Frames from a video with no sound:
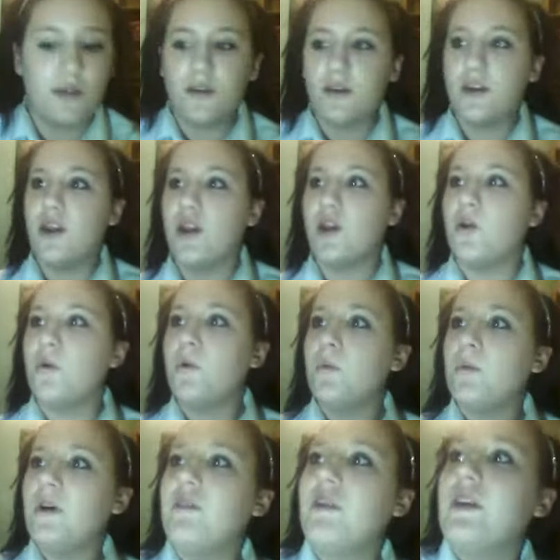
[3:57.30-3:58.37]
New,
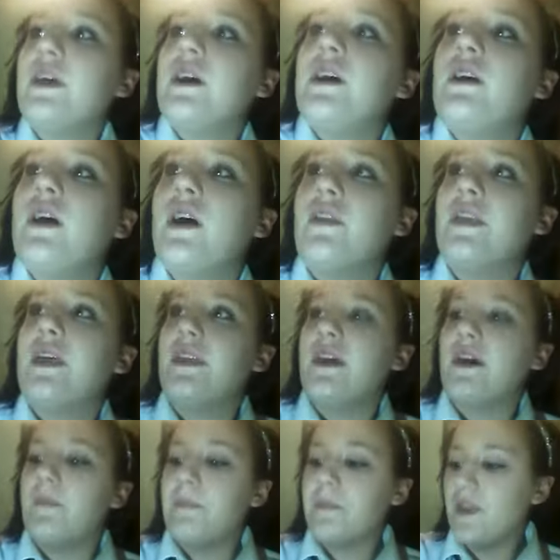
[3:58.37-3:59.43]
where are they? Oh, here they
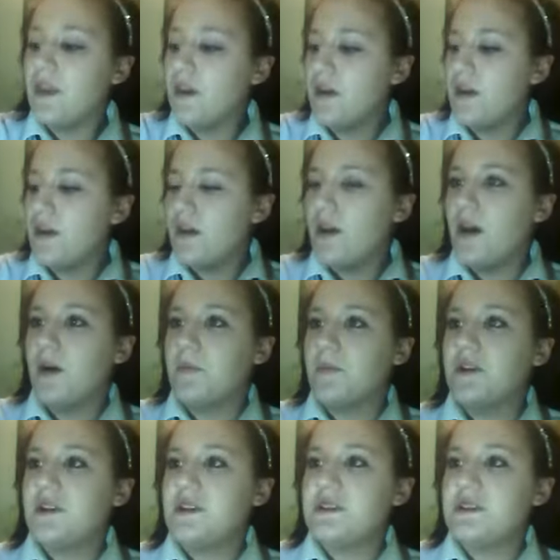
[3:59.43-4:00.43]
are. I'm going to